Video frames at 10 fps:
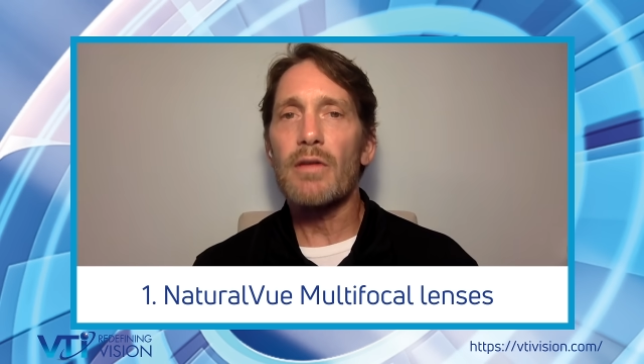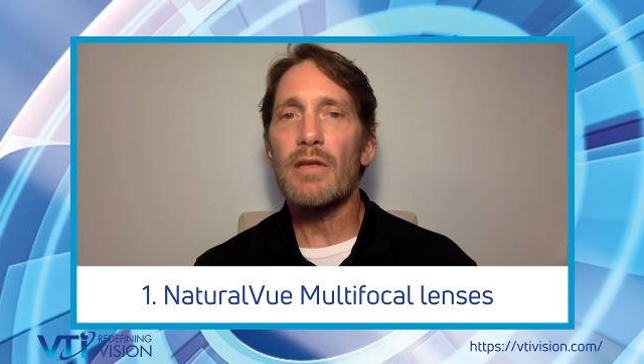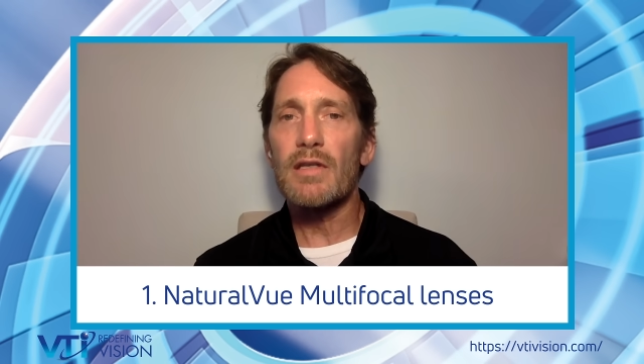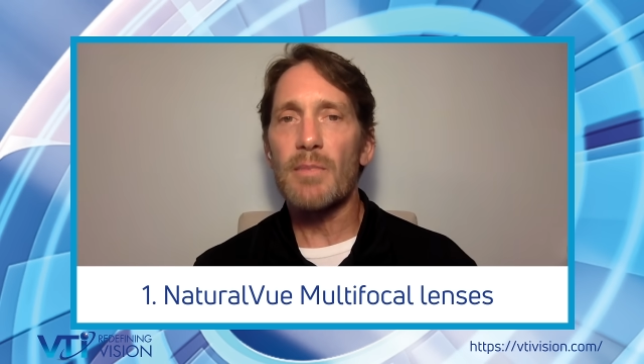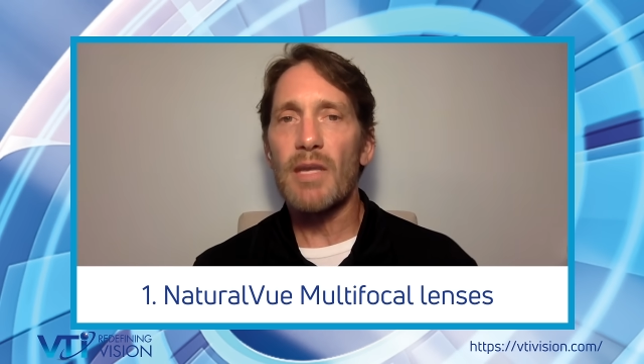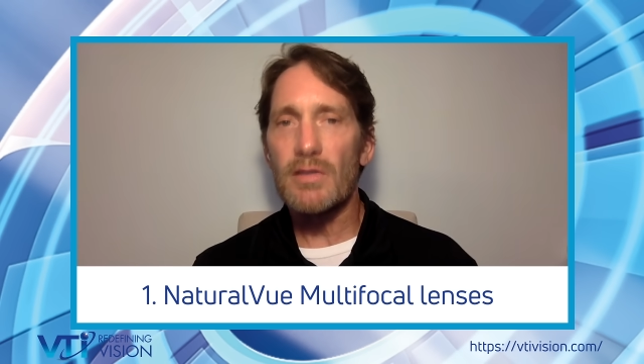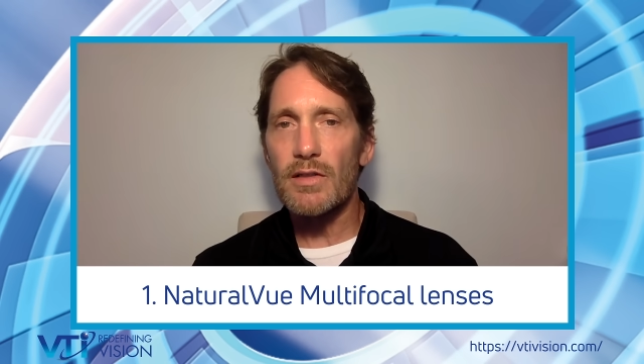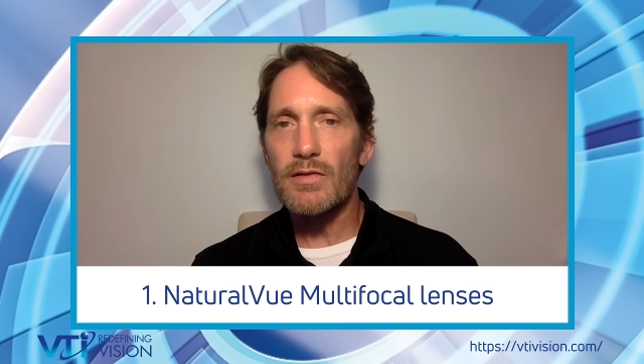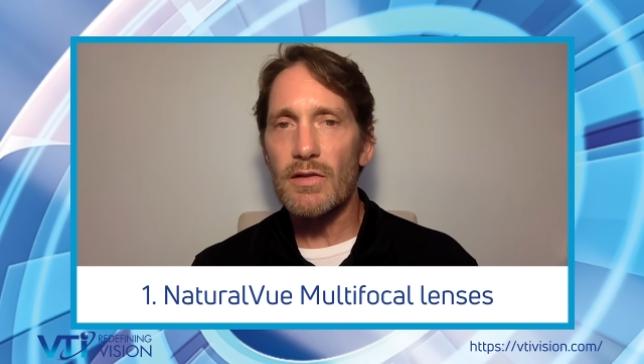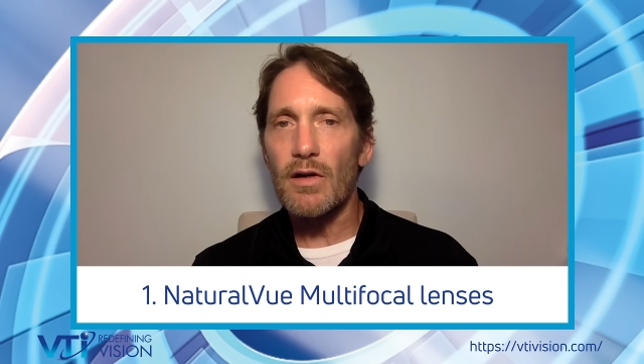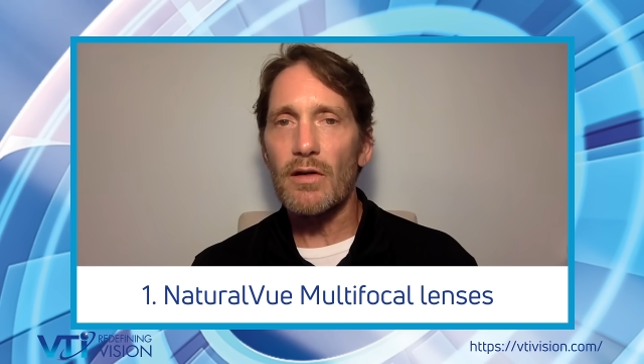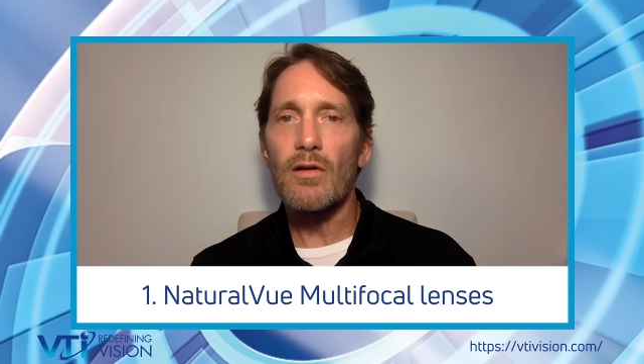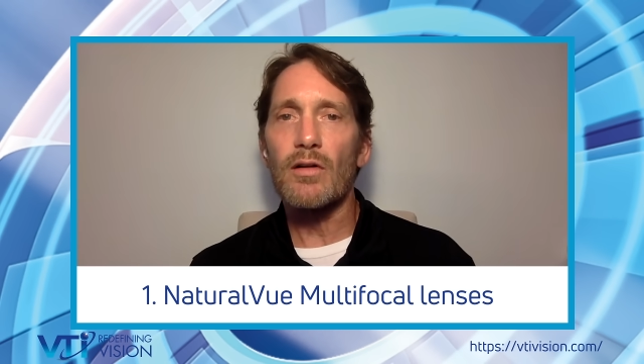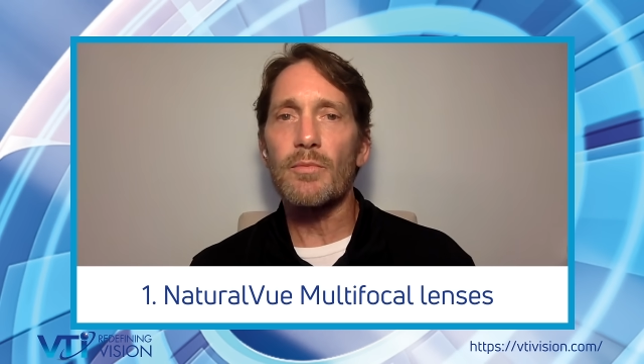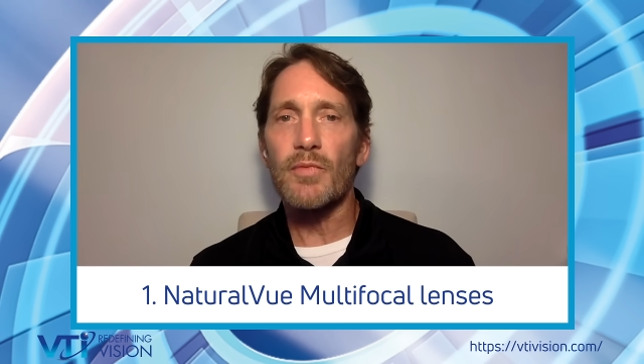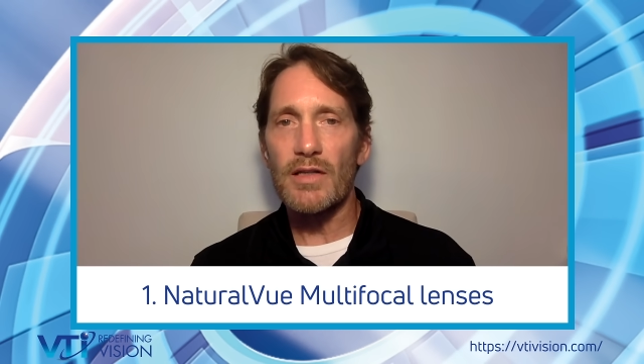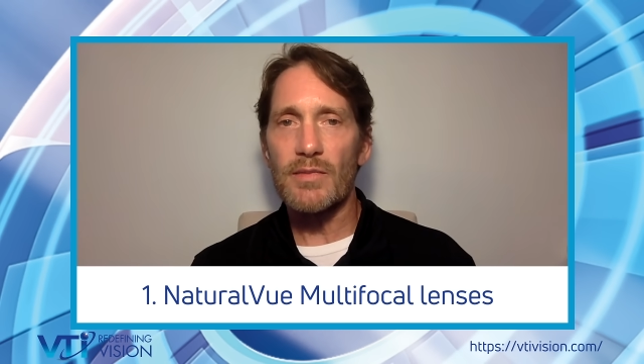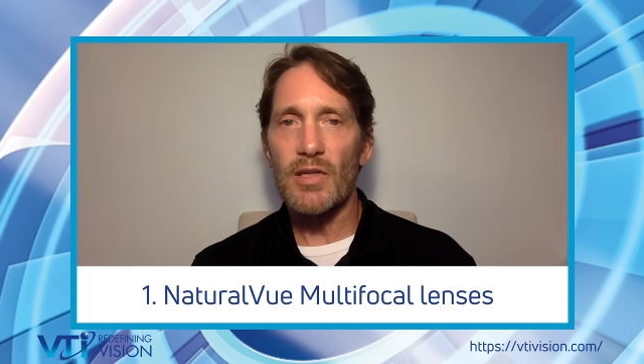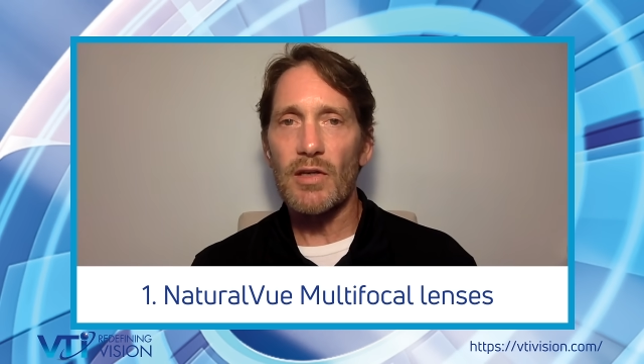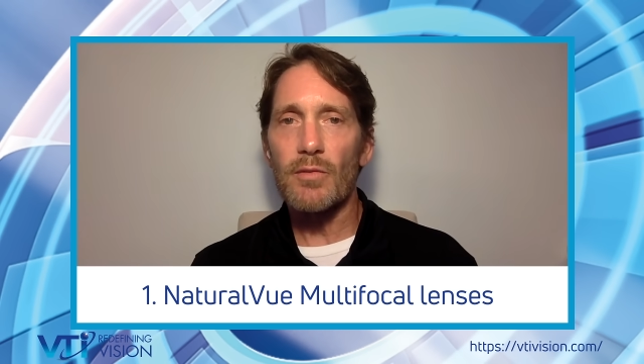These patients are called
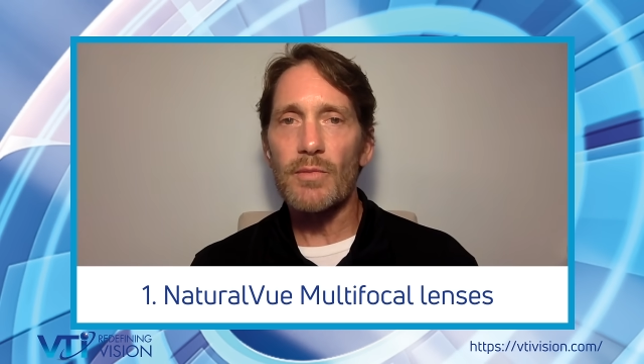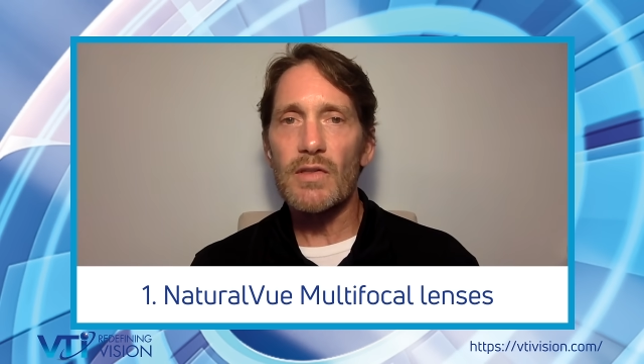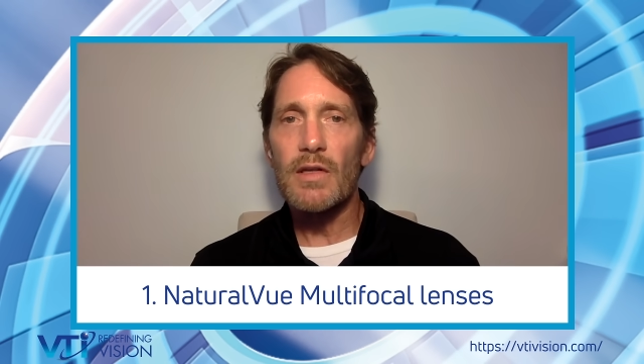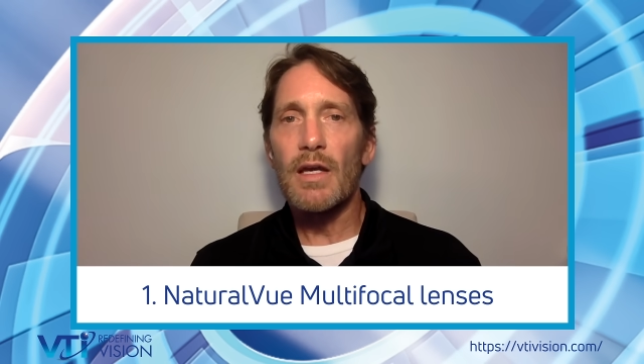presbyopes,